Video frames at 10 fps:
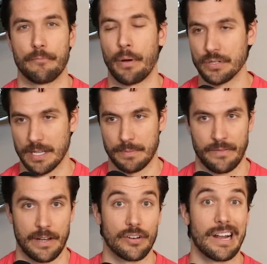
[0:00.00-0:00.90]
good post-up
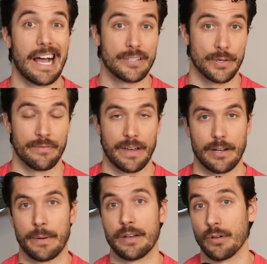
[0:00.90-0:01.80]
defender, good ISO
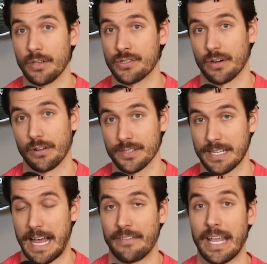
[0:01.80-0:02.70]
defender, but he really struggles
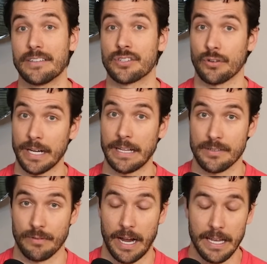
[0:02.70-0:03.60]
to navigate
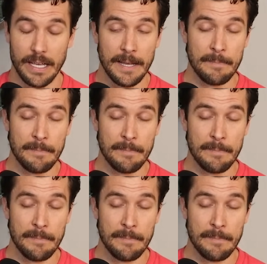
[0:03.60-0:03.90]
screens, right?